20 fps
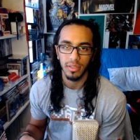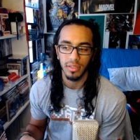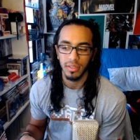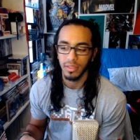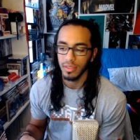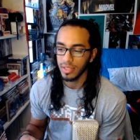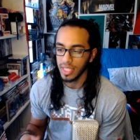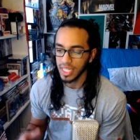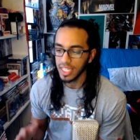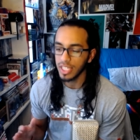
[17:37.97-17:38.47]

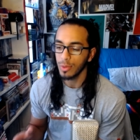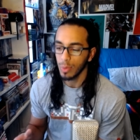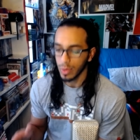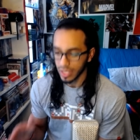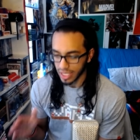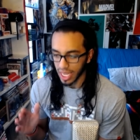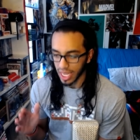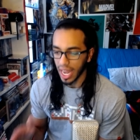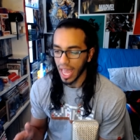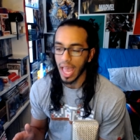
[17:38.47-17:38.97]
This is what's
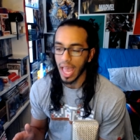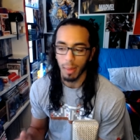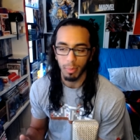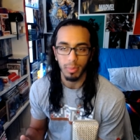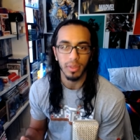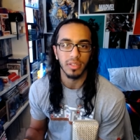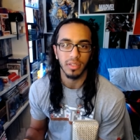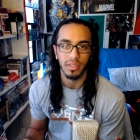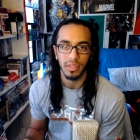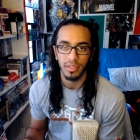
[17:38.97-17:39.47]
gonna
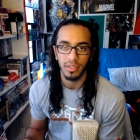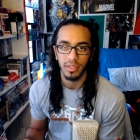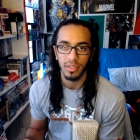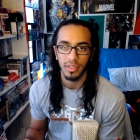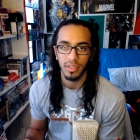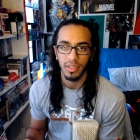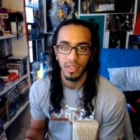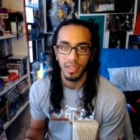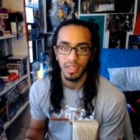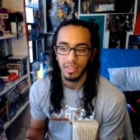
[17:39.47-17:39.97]
happen.
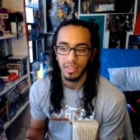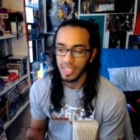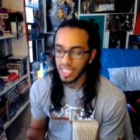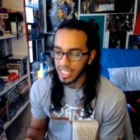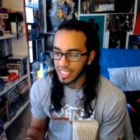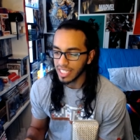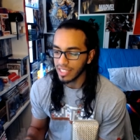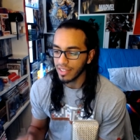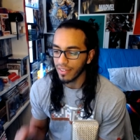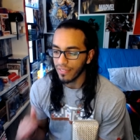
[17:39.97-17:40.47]
This
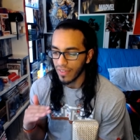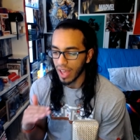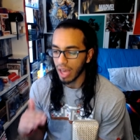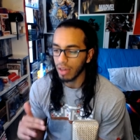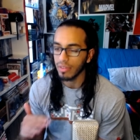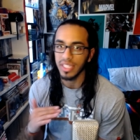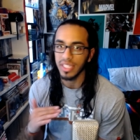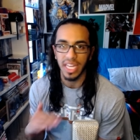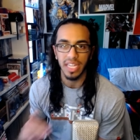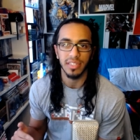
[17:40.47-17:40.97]
is the
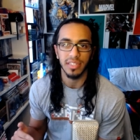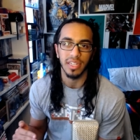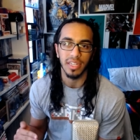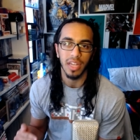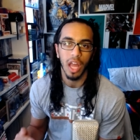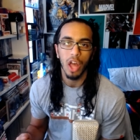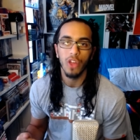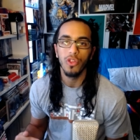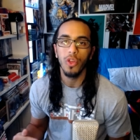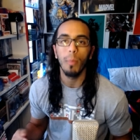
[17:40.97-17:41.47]
foundation,
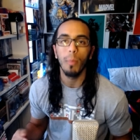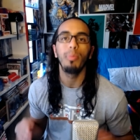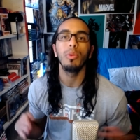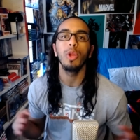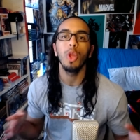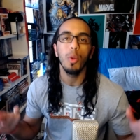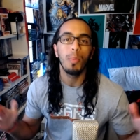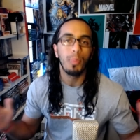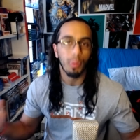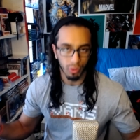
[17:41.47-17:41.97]
the
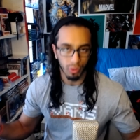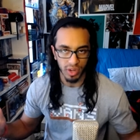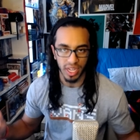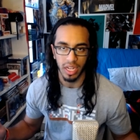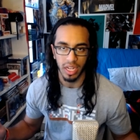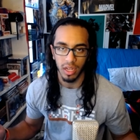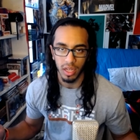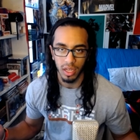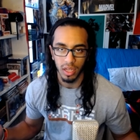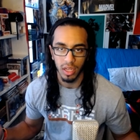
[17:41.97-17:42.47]
blueprint.
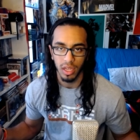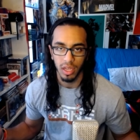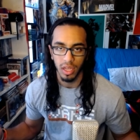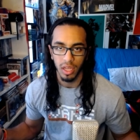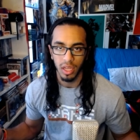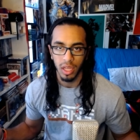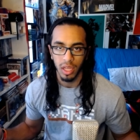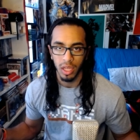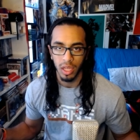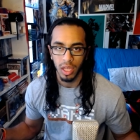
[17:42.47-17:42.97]

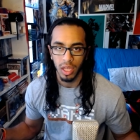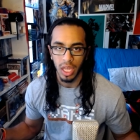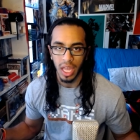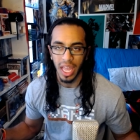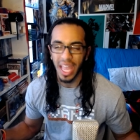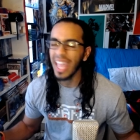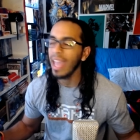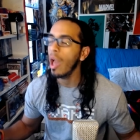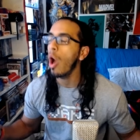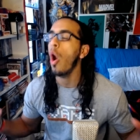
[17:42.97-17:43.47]

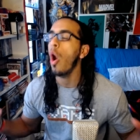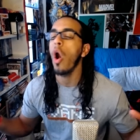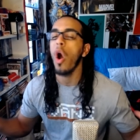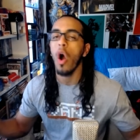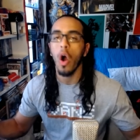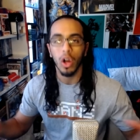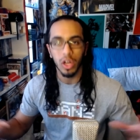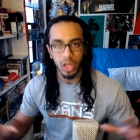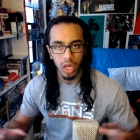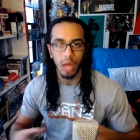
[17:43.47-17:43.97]
It
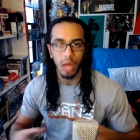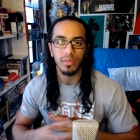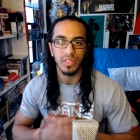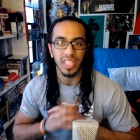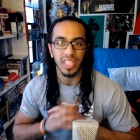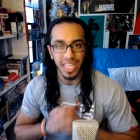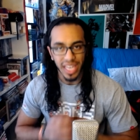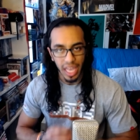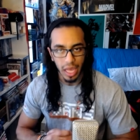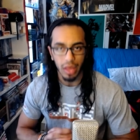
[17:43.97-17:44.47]
all comes
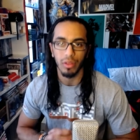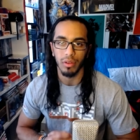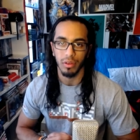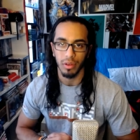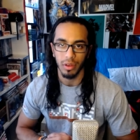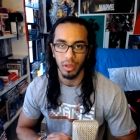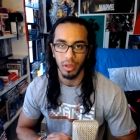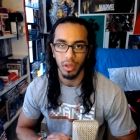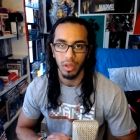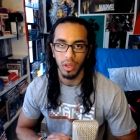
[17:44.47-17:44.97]
together
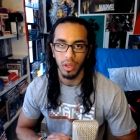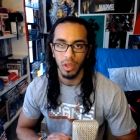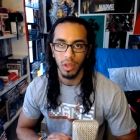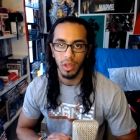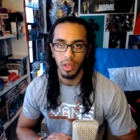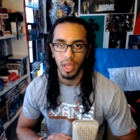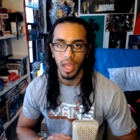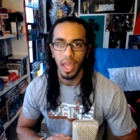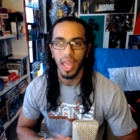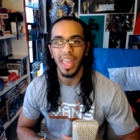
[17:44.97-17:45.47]

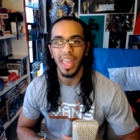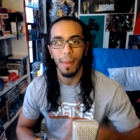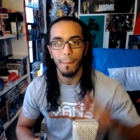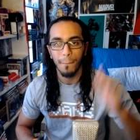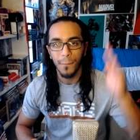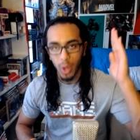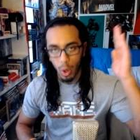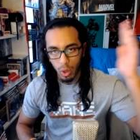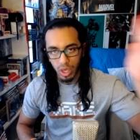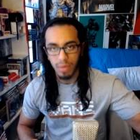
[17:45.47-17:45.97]
in
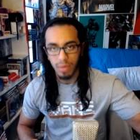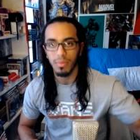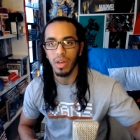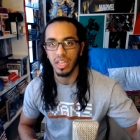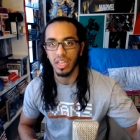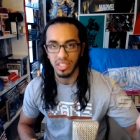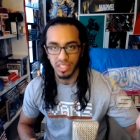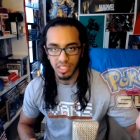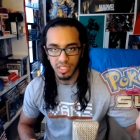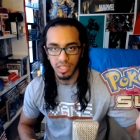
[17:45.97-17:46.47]
Pokemon
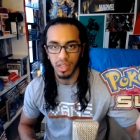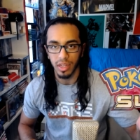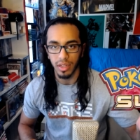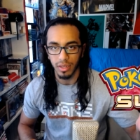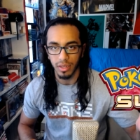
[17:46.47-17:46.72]
Sun